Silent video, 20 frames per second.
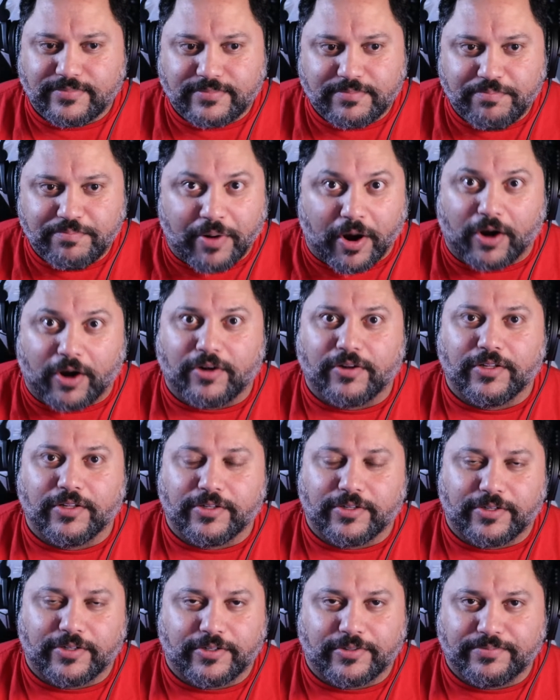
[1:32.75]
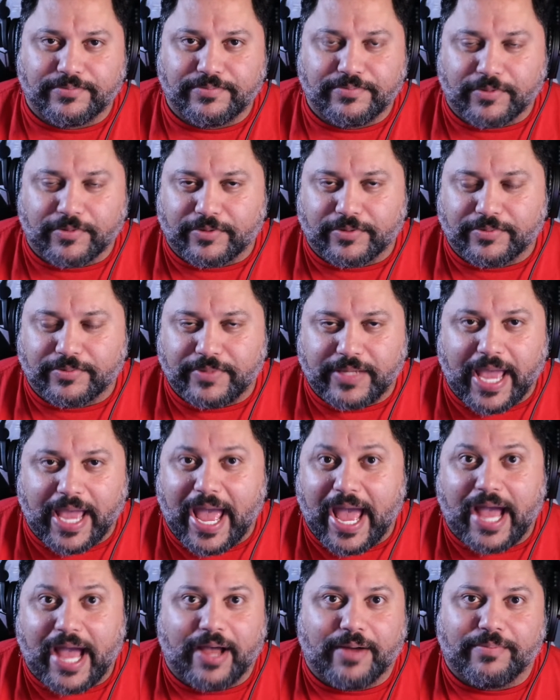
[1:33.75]
Parler or
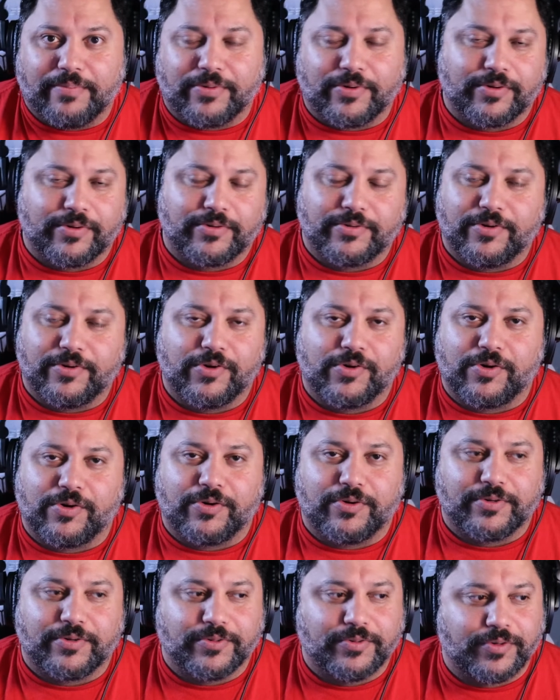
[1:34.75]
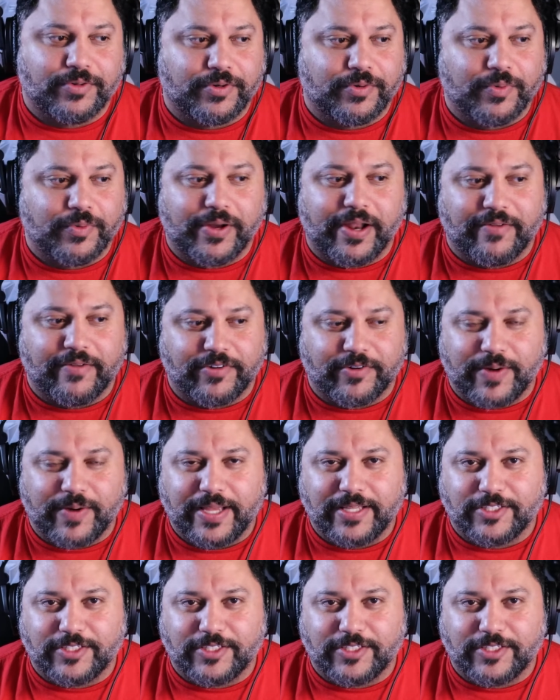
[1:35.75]
Gab or whatever, right?